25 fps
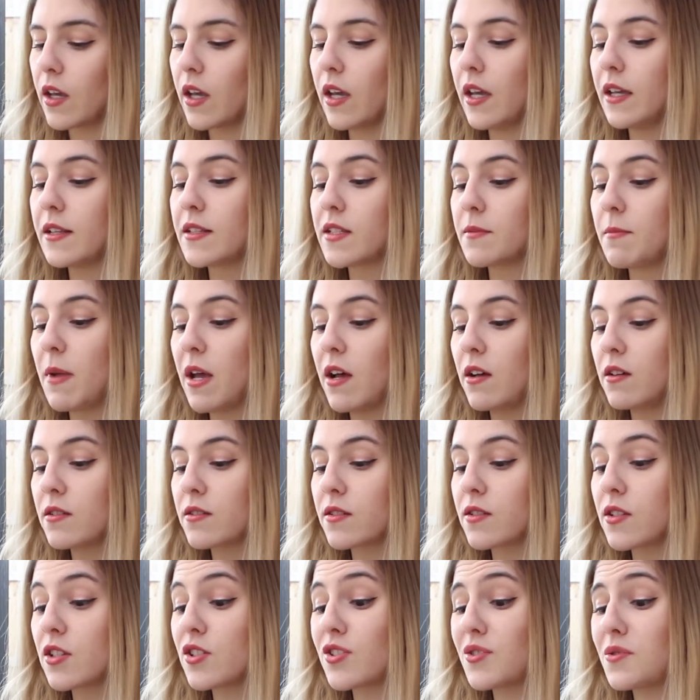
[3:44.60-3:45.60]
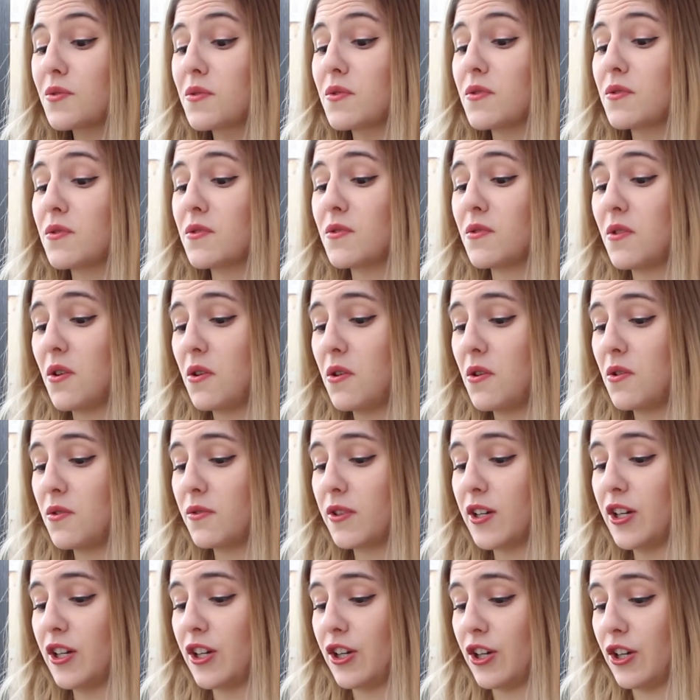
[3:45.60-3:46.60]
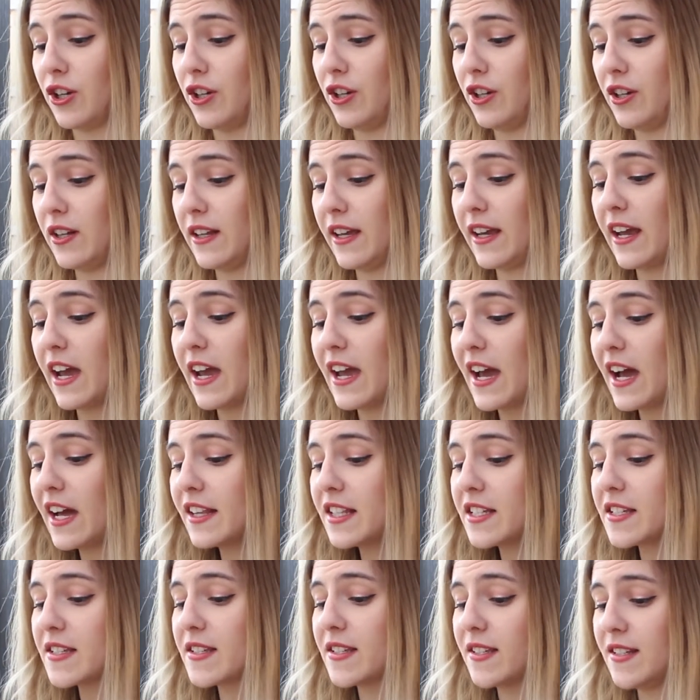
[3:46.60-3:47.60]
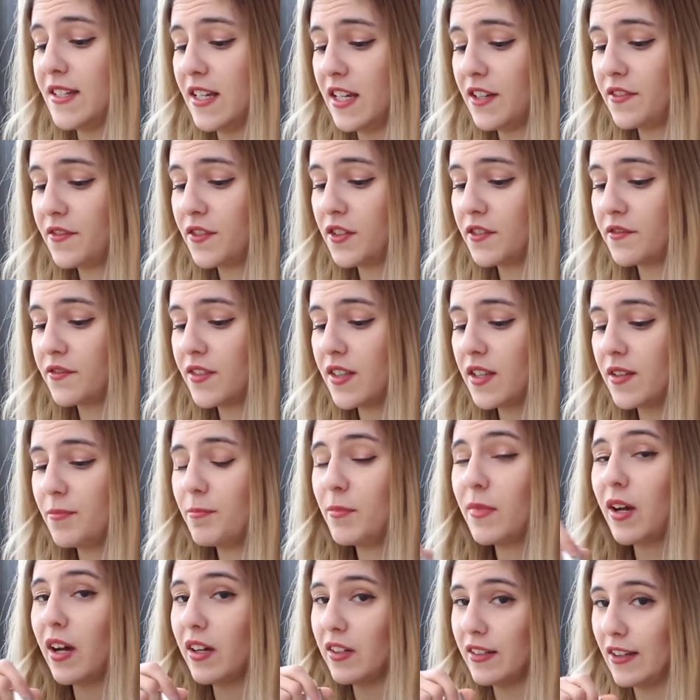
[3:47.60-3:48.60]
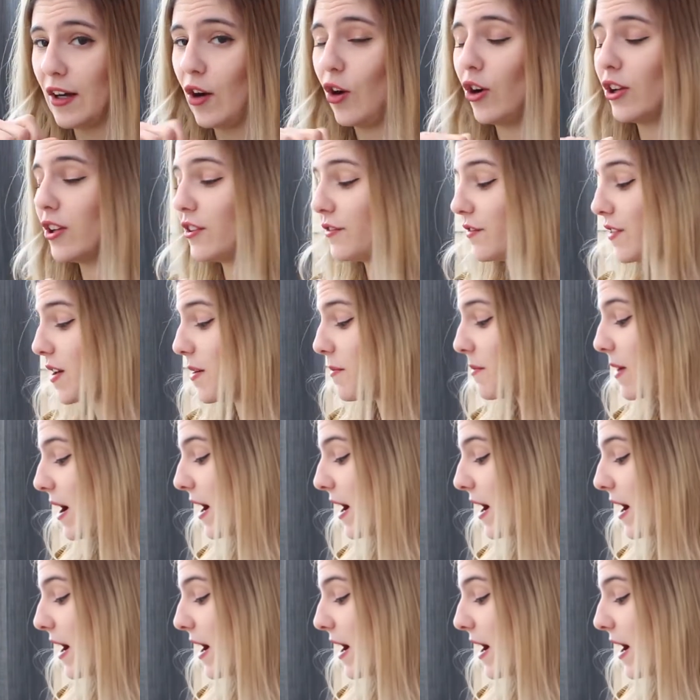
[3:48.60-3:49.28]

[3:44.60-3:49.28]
It smells so good. Like I had a sniff of them, all of them.